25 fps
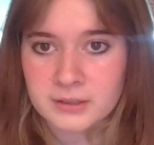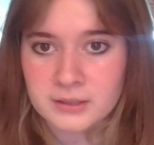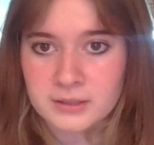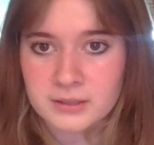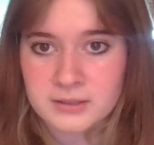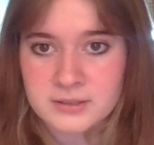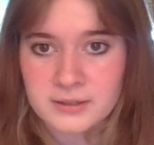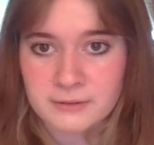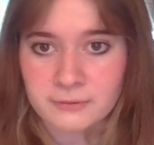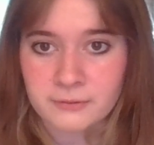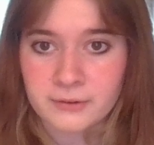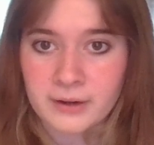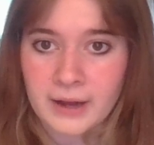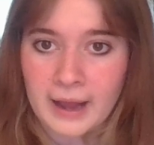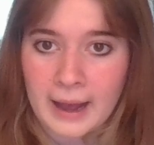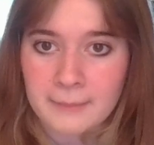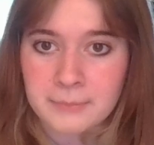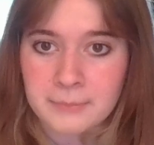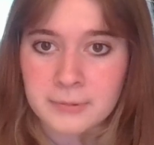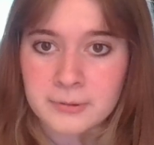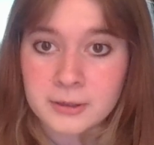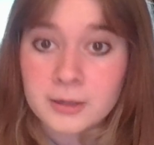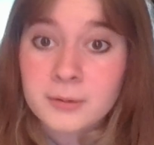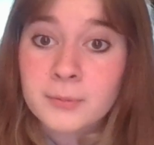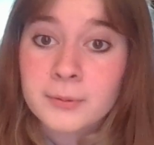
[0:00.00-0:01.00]
in different
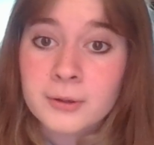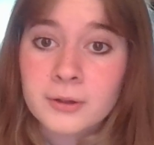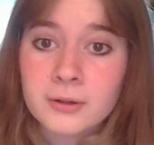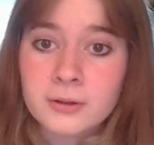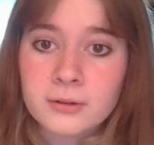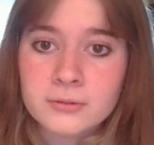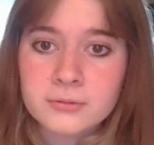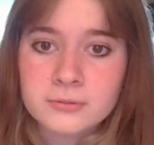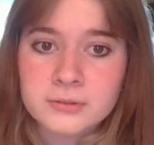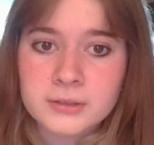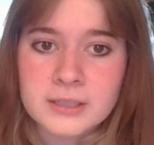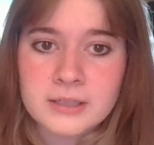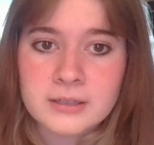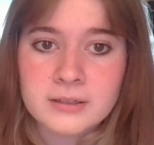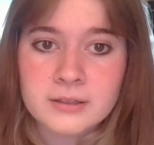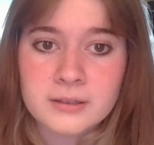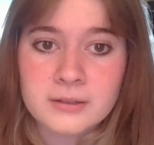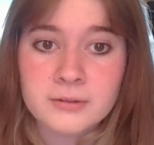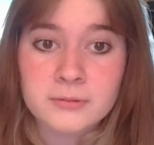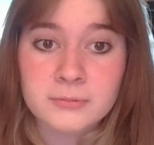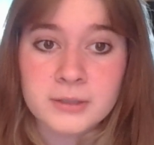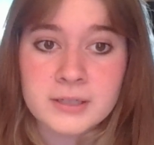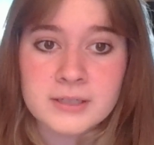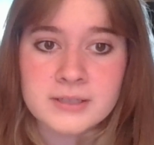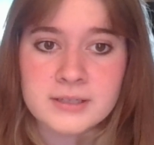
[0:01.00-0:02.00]
applicable
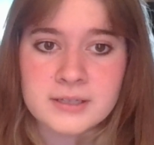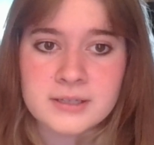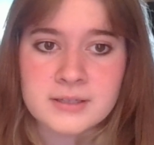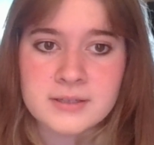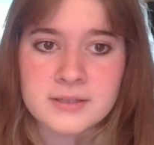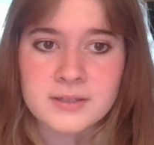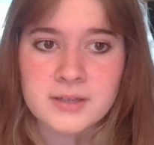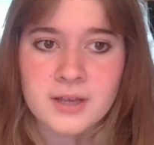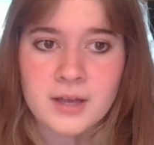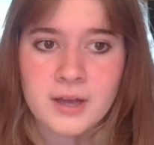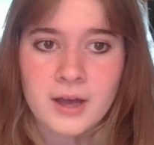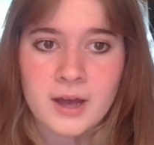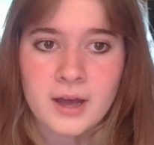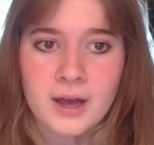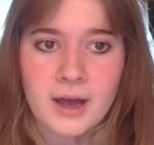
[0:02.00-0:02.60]
reasons